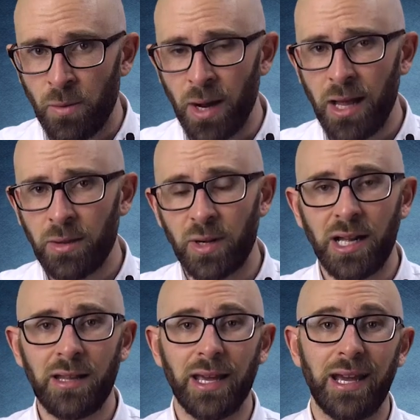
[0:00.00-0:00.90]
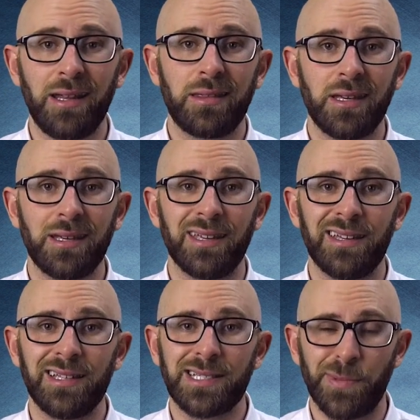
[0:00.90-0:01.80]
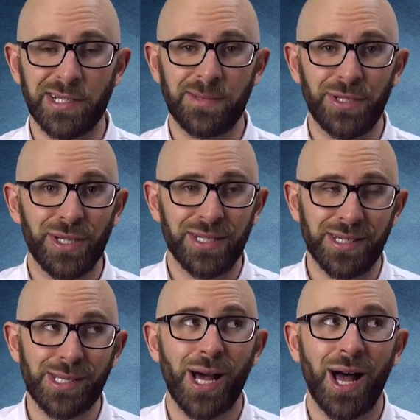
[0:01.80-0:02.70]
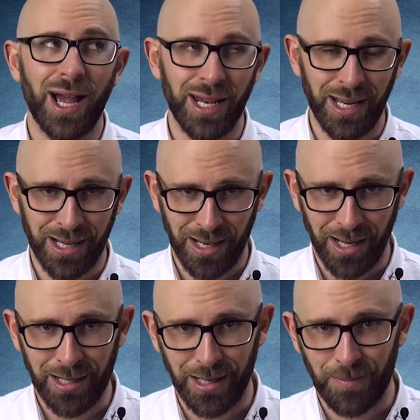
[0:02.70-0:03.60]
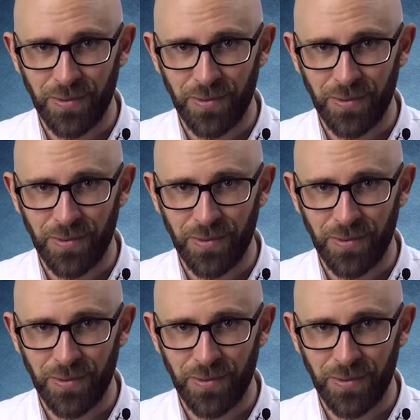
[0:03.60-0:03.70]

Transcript: Well, while anything is possible, it is highly unlikely.